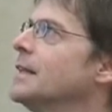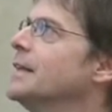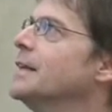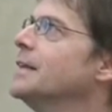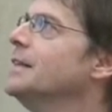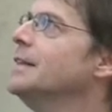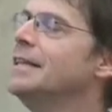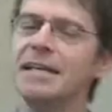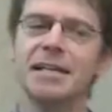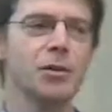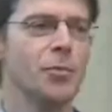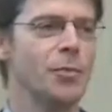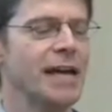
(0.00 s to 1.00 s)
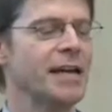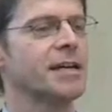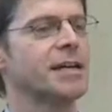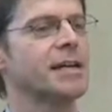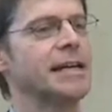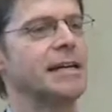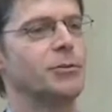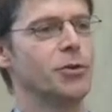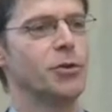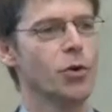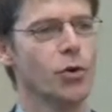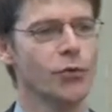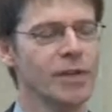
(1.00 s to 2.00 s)
The legal background
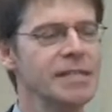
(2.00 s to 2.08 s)
of